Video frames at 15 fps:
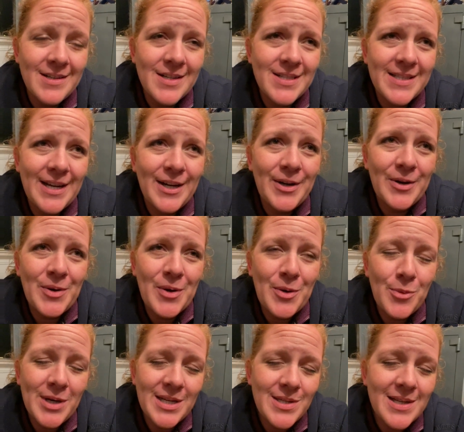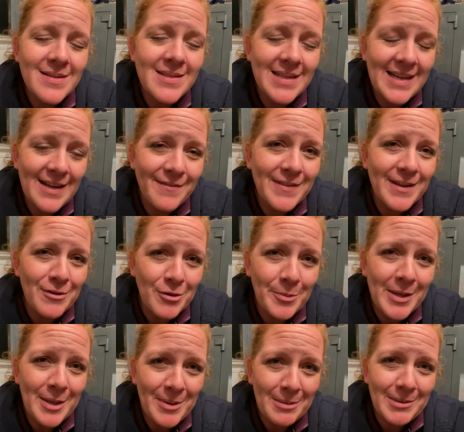So we shall see if there will
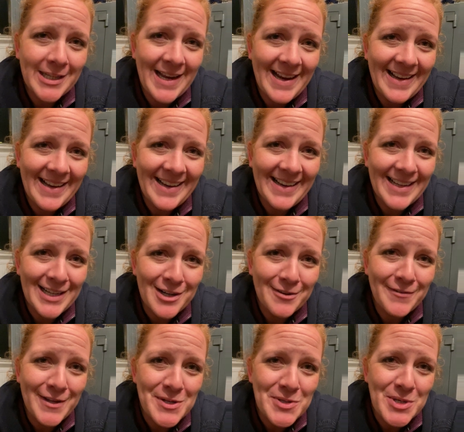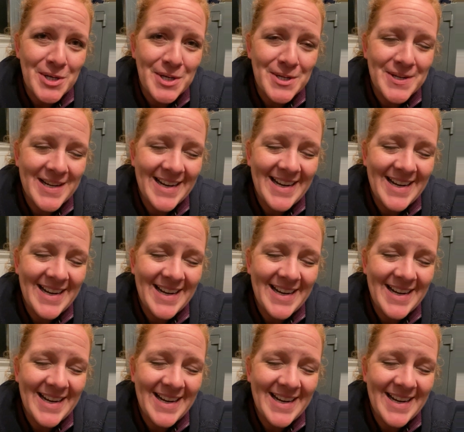be a public hanging in our future,